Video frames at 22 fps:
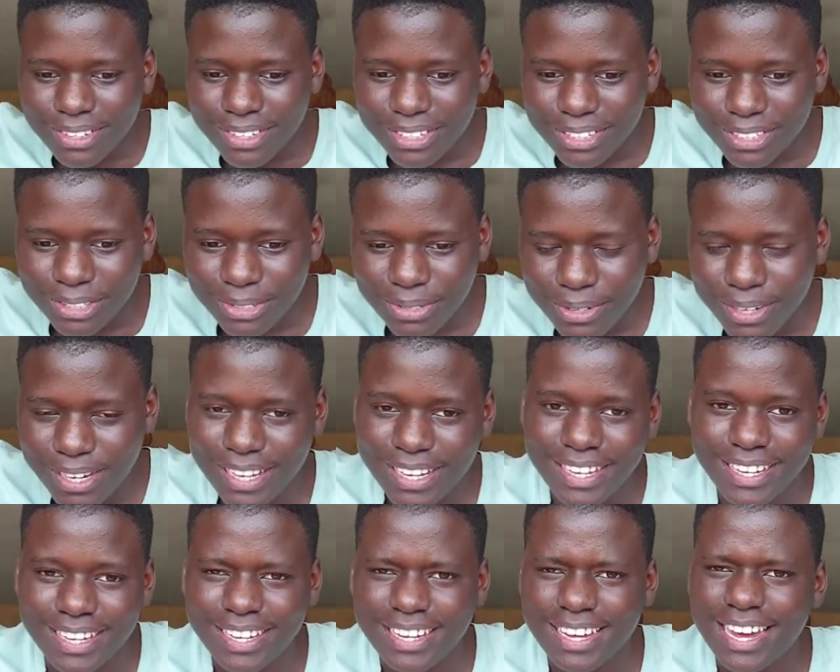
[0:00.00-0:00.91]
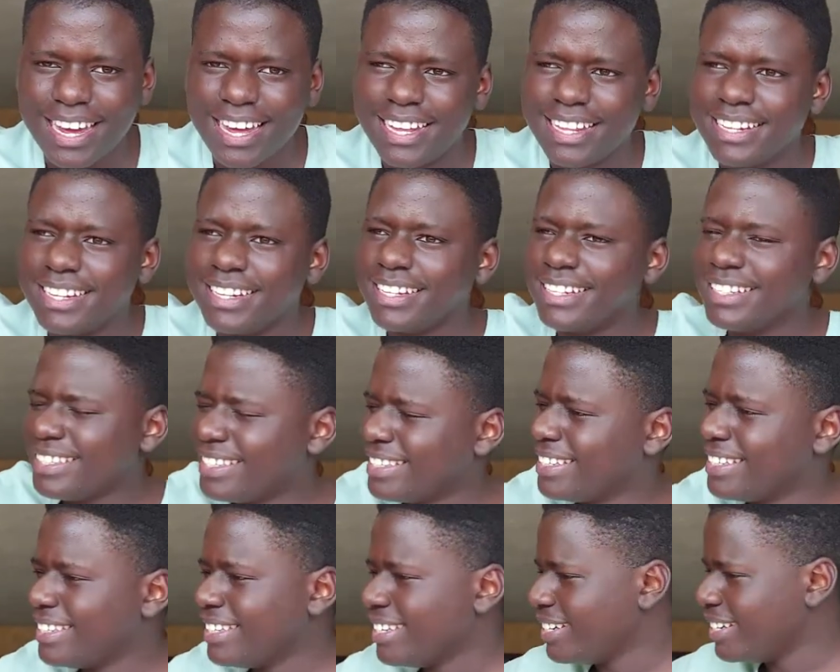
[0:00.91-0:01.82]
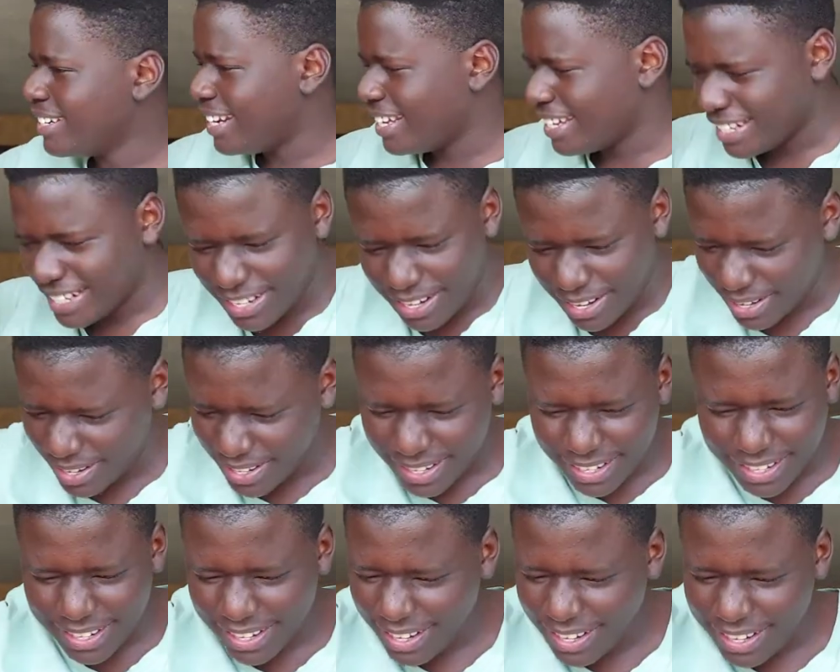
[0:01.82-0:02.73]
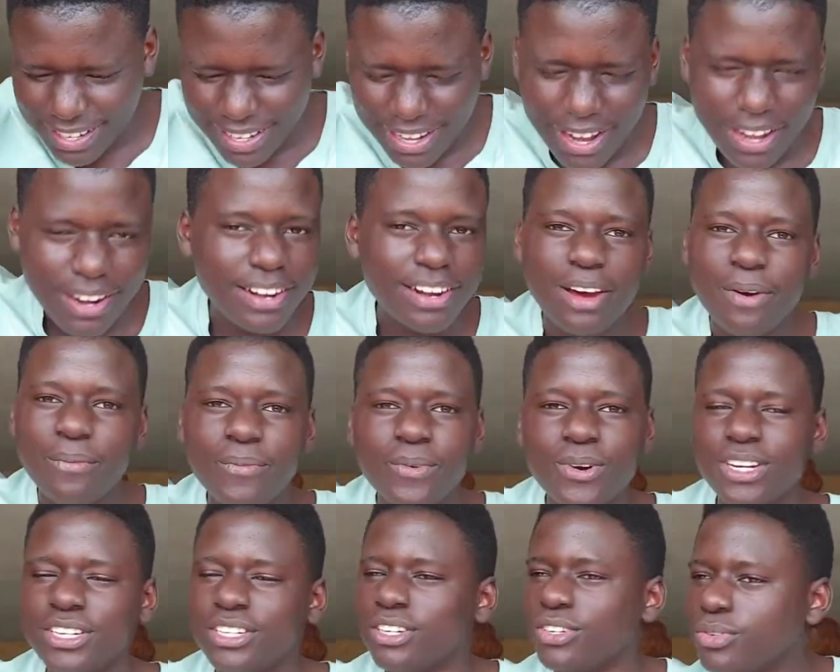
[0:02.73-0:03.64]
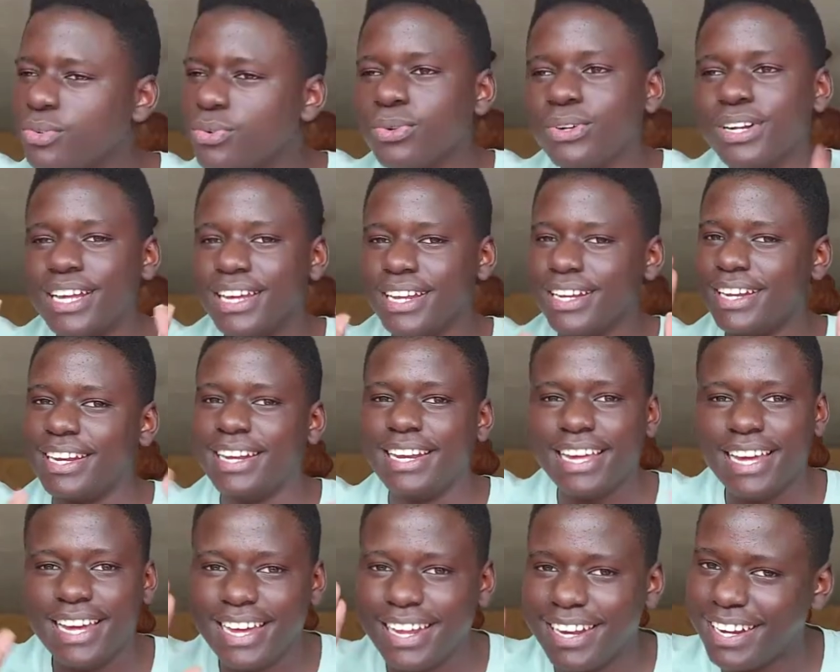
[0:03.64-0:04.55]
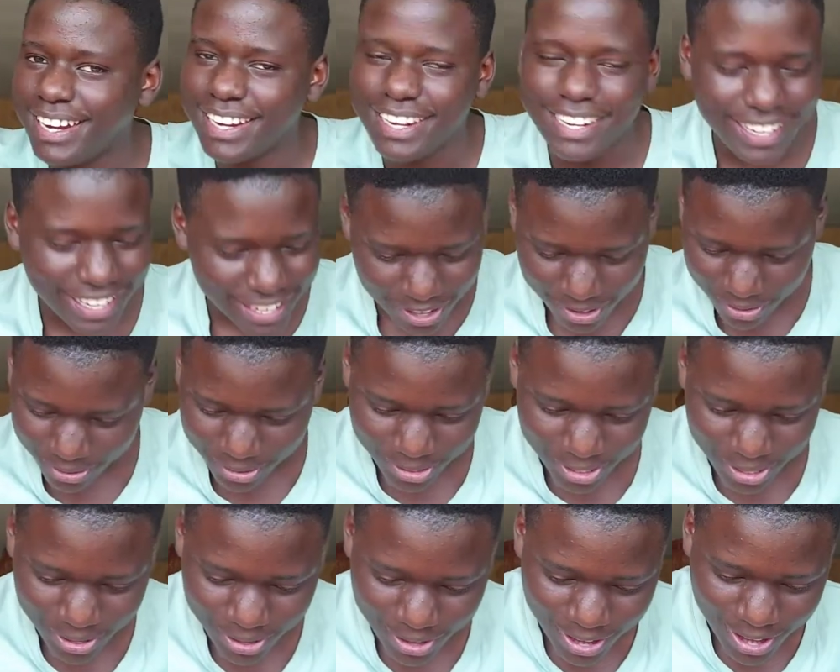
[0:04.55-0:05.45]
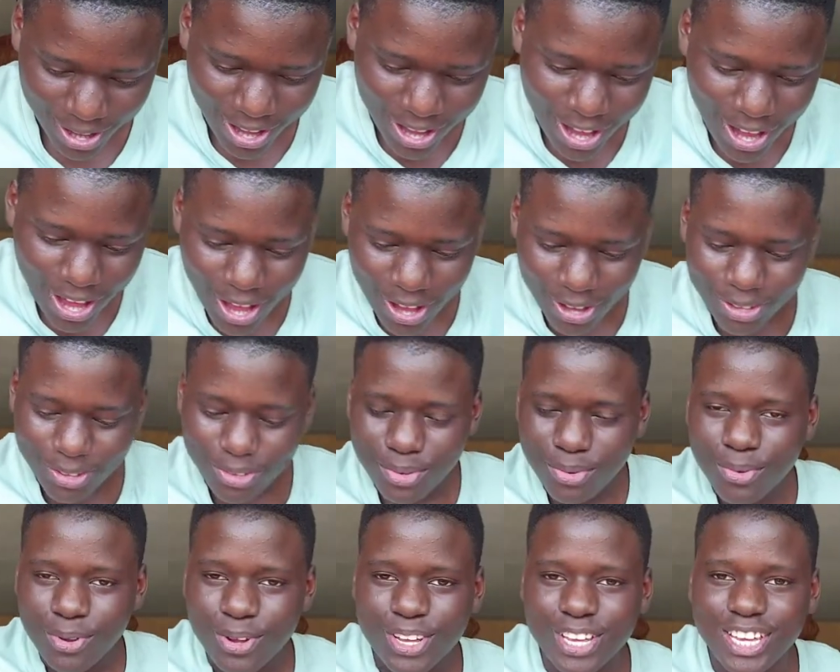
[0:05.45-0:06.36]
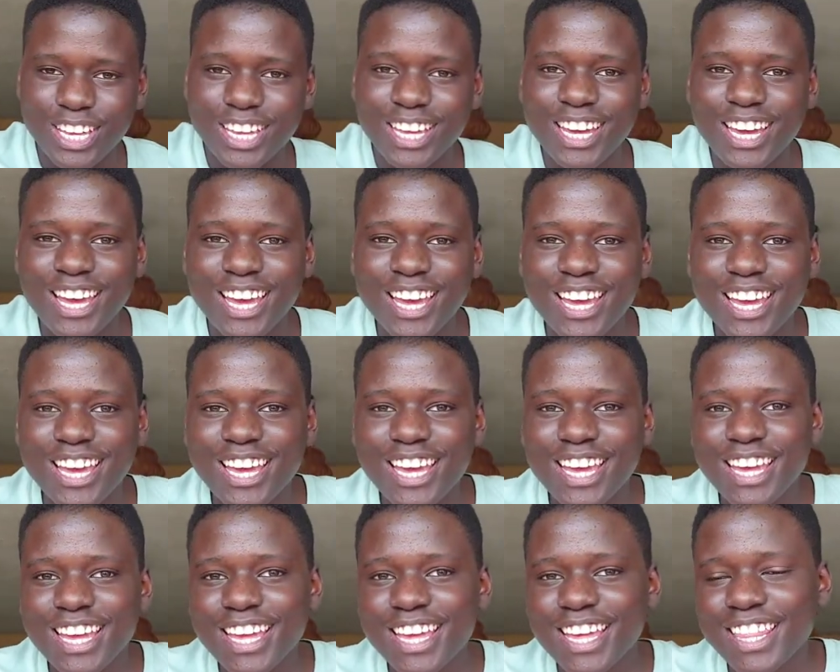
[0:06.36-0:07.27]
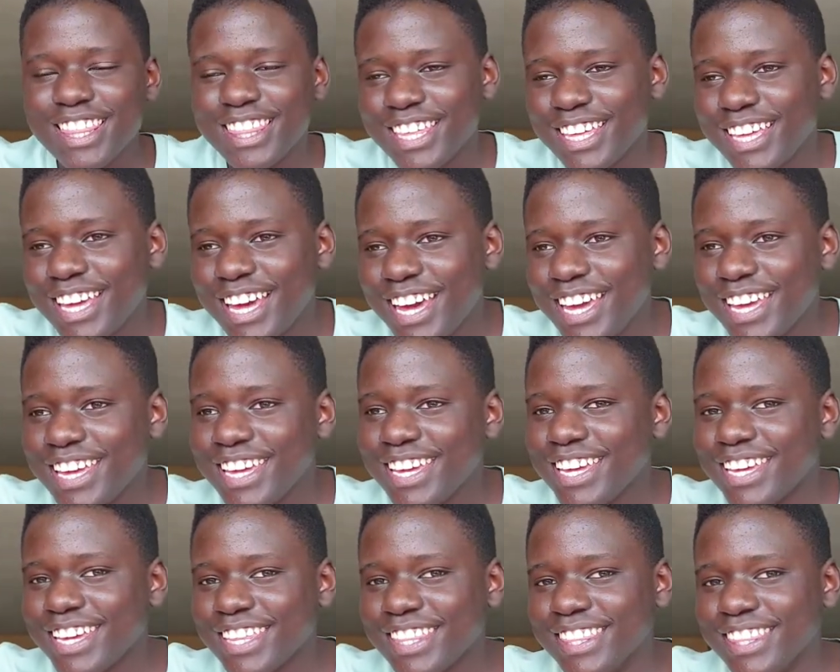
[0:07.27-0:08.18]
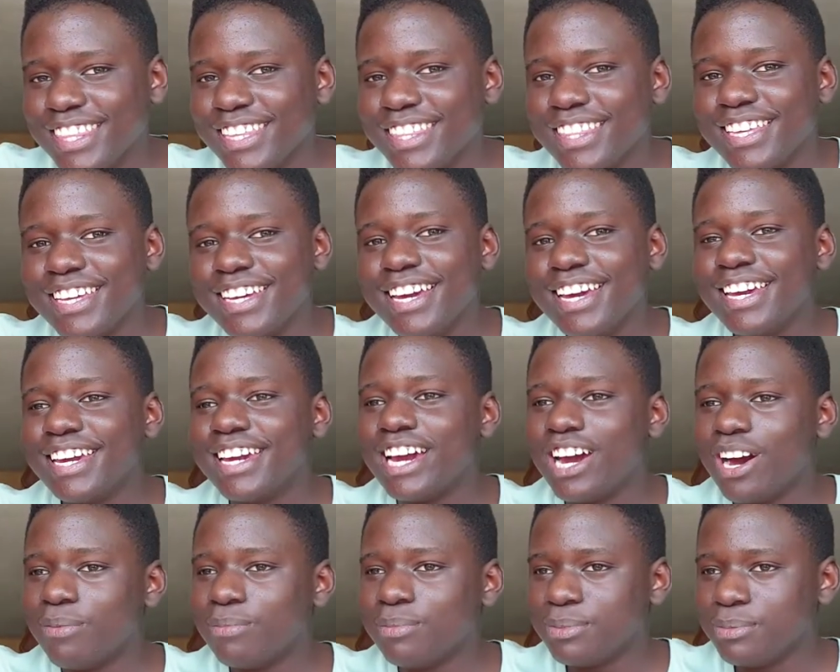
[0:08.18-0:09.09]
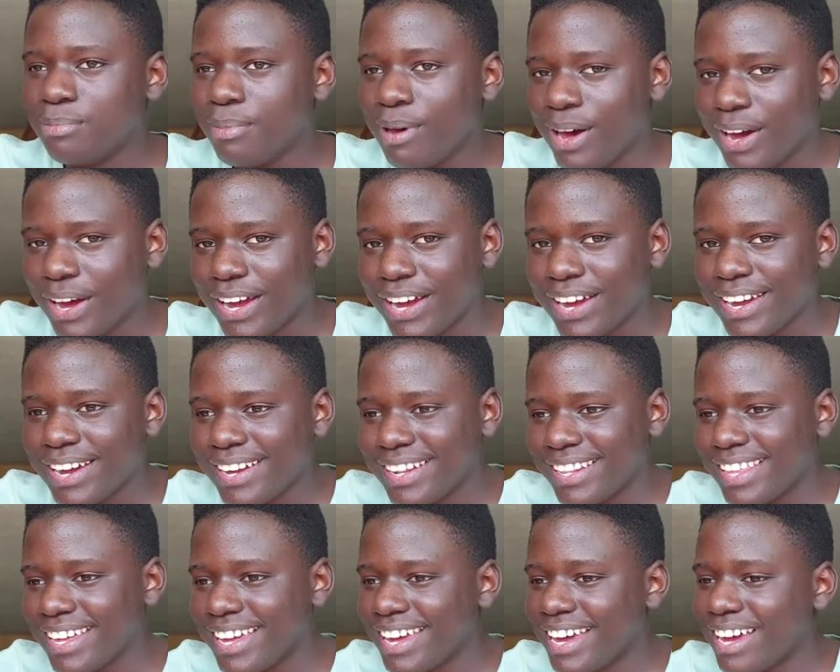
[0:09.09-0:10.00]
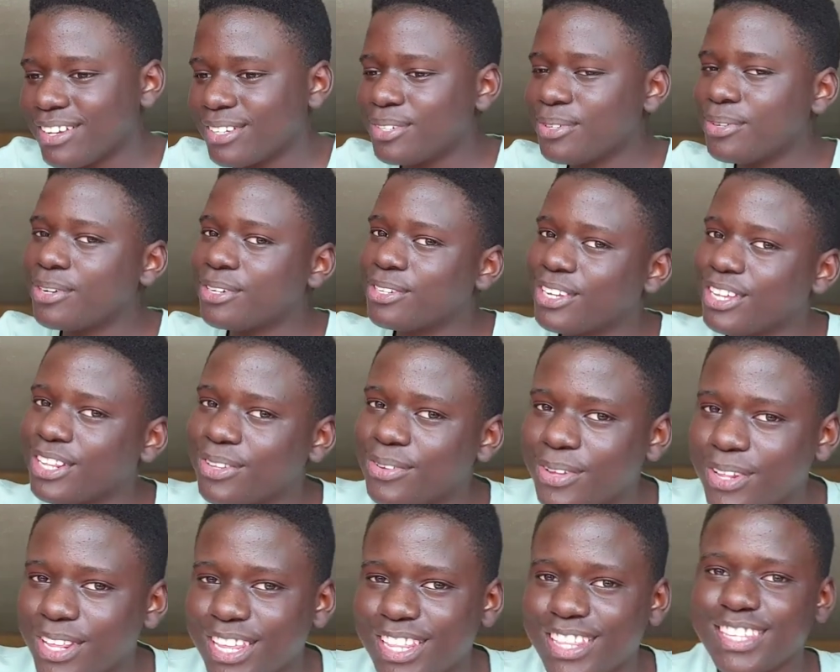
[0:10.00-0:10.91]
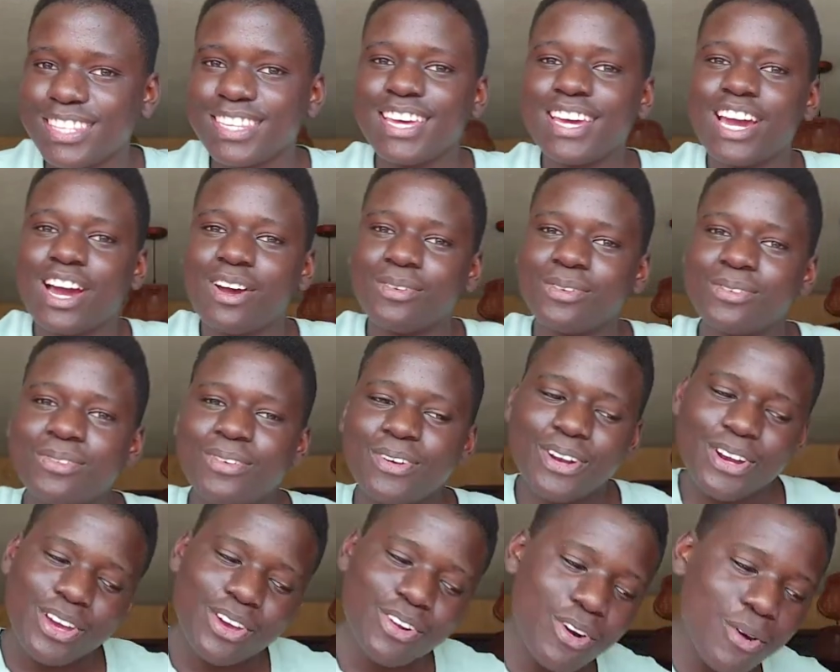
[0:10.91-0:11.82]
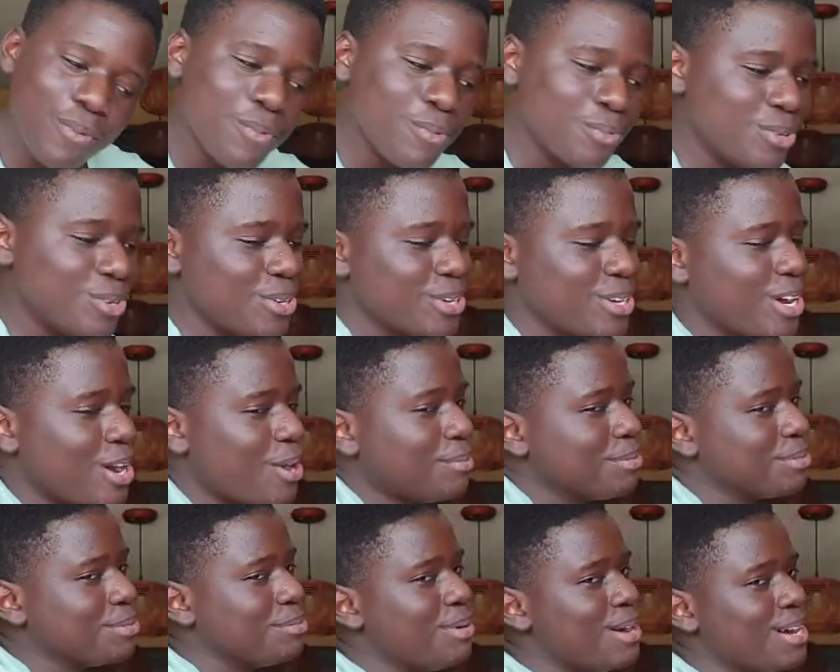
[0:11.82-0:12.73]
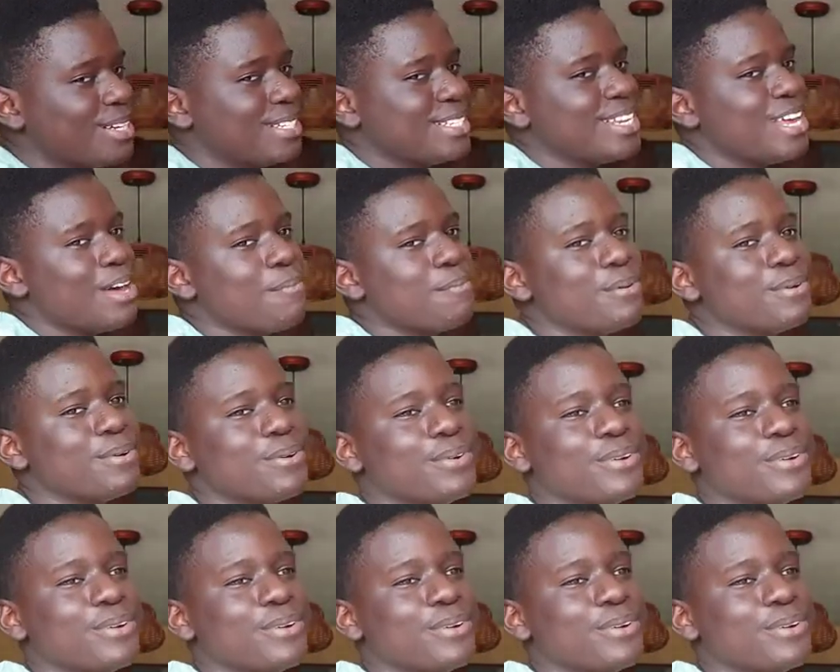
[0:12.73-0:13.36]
like, this is like na mwacha tu naendelea vizuri. She's working. The guy comes back. The guy as soon as this guy comes, you know, in Nairobi, mtu comes back. Sapo no